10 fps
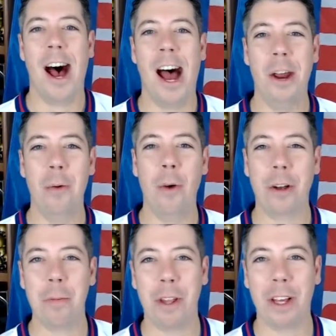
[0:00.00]
Hi, and
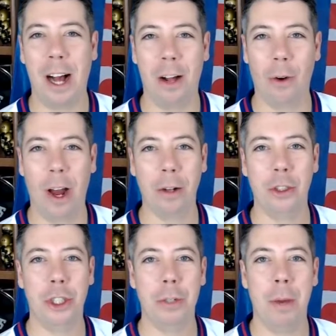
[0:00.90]
welcome to the Colorado
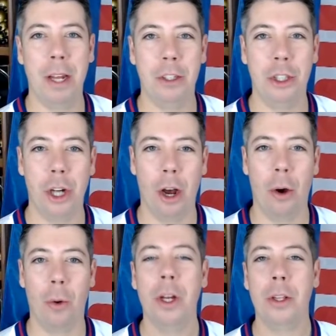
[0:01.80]
G-Men
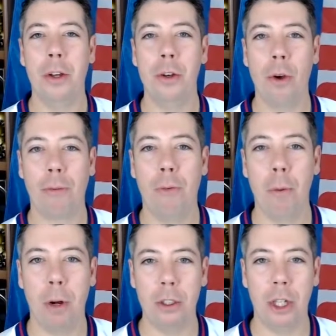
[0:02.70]
Show. The New York
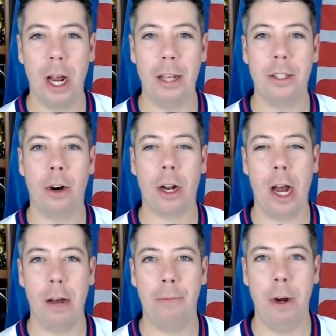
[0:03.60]
Football Giants are a
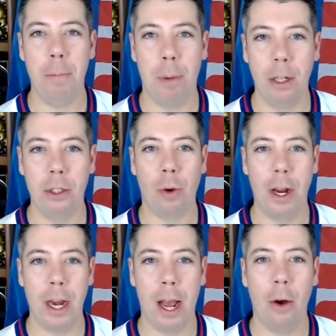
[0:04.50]
confident bunch
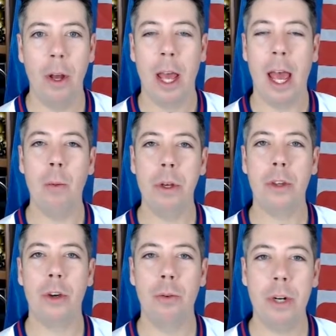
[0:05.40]
right now, and with
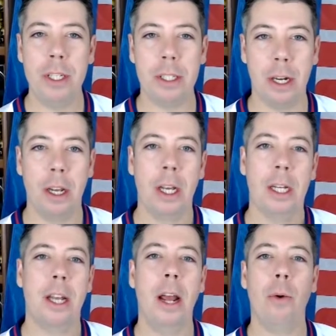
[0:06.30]
good reason.
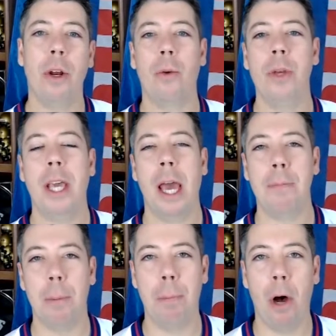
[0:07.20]
Today, we're going to
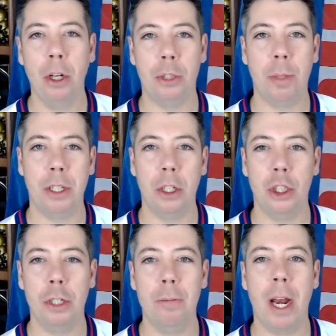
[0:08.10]
recap the punishment the
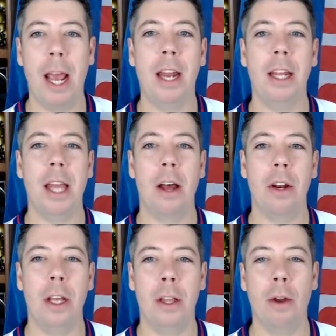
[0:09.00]
G-Men handed
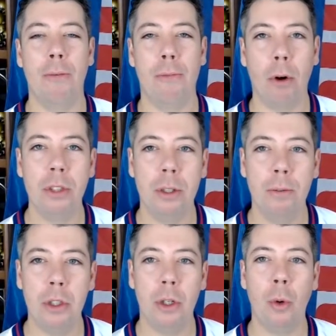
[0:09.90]
down in their first
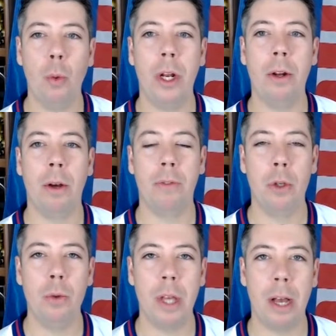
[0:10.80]
divisional win of
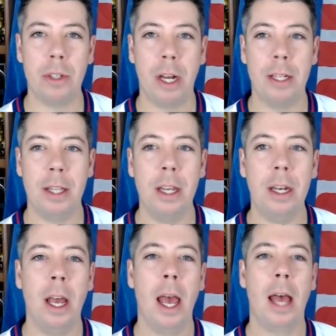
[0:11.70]

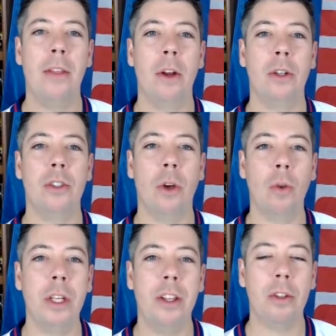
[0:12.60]
2018, and there's
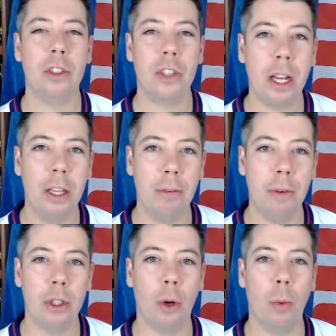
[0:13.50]
only their second
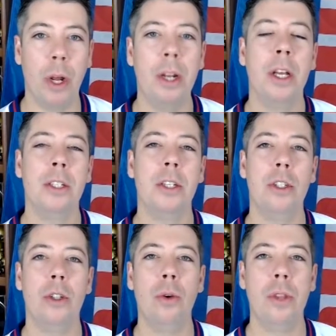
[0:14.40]
divisional win
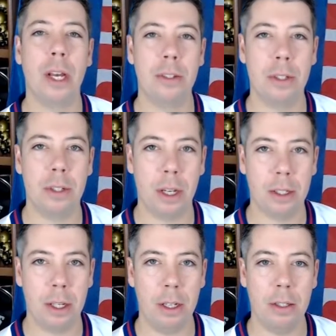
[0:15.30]
since the
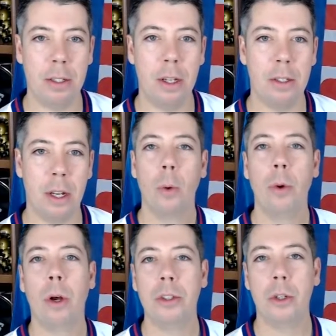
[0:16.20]
2016 season. We
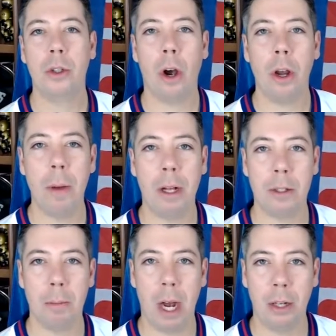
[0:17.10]
will also talk about
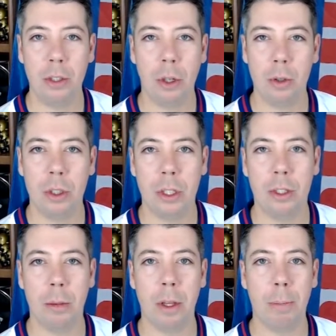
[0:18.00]
some milestones
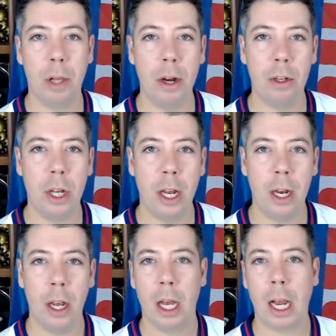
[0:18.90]
some of the players hit,
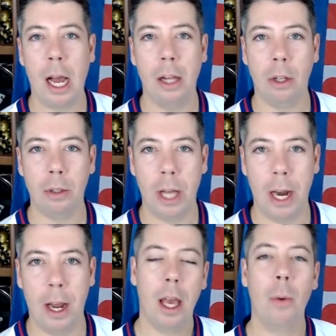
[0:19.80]
Kyle
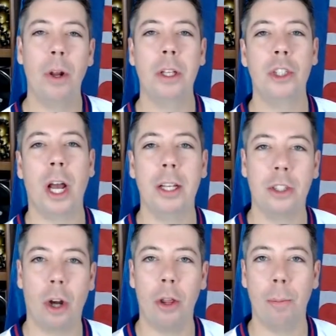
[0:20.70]
Lauletta, and where the
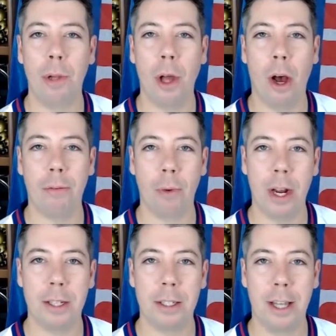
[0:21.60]
Giants are in the playoff
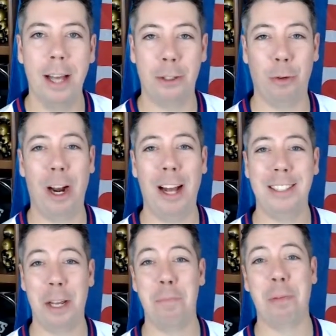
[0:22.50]
race. That's right, I said